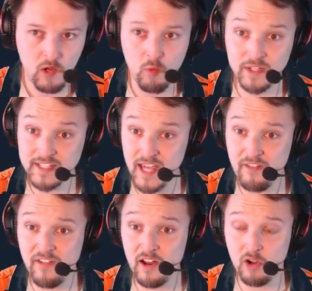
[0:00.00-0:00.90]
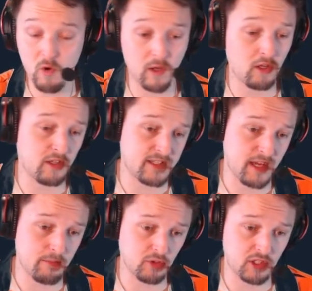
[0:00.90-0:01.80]
what Sapphire Coil is
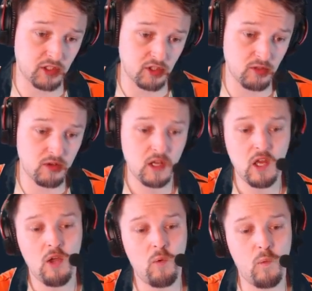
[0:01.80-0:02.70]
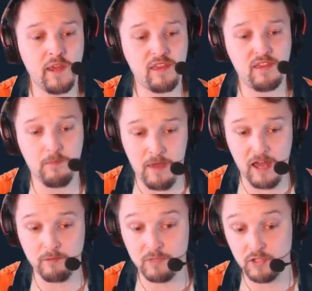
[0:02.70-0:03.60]
able to do with the
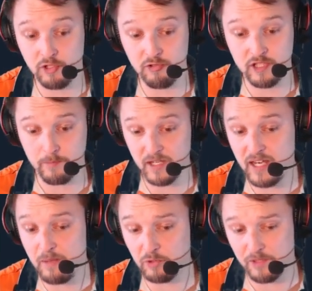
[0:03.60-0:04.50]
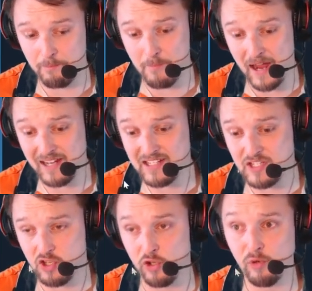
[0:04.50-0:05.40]
Madame Medusa. Being able to
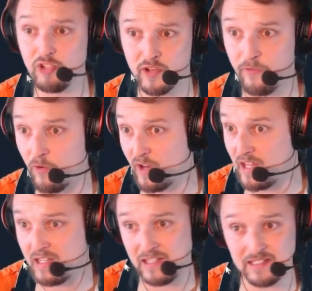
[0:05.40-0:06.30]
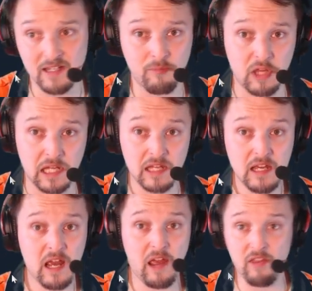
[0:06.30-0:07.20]
-2 just for inking something,
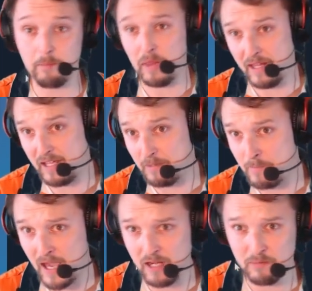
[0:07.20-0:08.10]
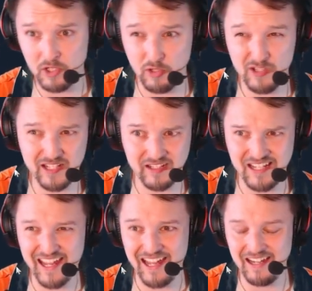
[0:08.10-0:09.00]
and then playing a Madame Medusa to
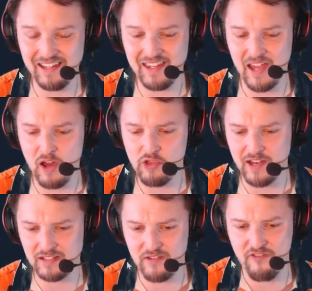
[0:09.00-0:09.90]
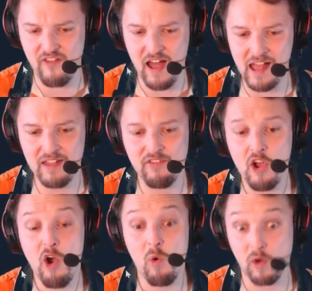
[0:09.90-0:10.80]
take anything out that is a 5
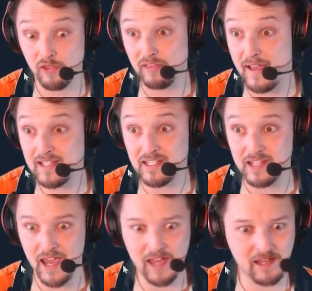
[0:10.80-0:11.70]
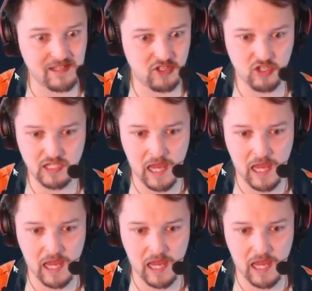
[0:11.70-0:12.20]
or less attack is just